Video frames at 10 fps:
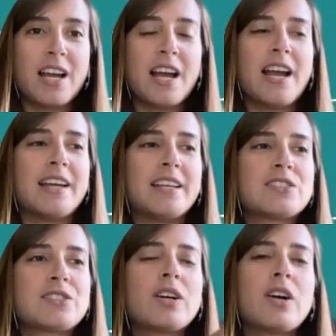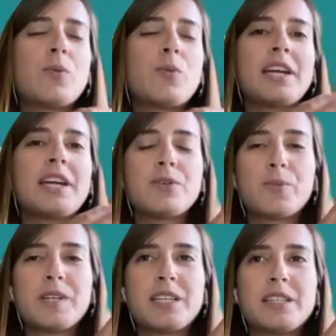And so what can
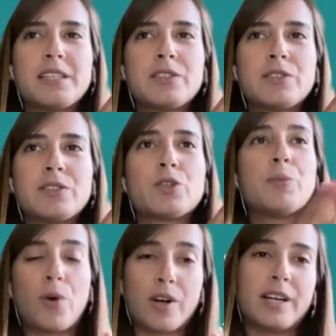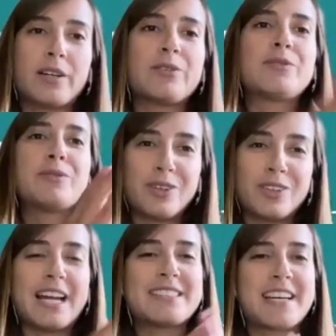we do more on
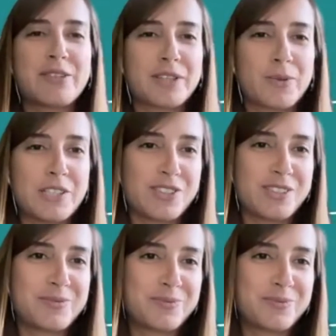that side of the equation?